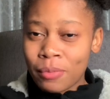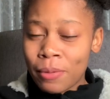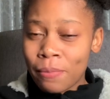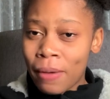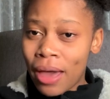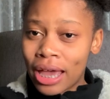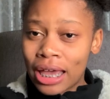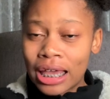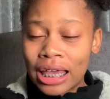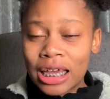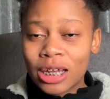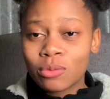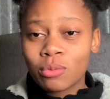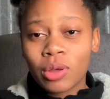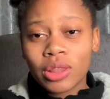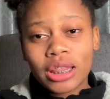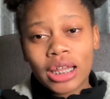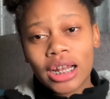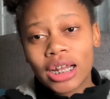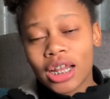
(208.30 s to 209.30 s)
back again with
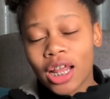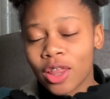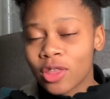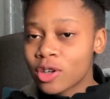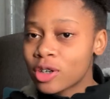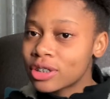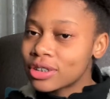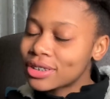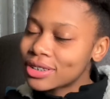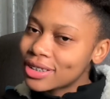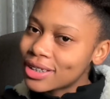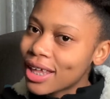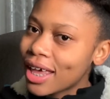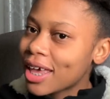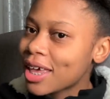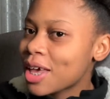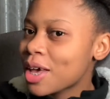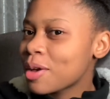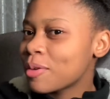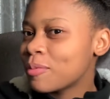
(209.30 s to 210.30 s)
another
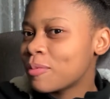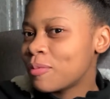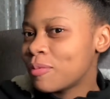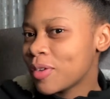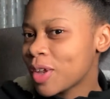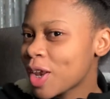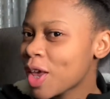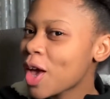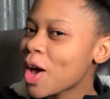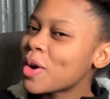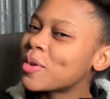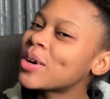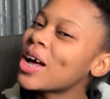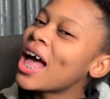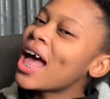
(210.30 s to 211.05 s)
slaying video,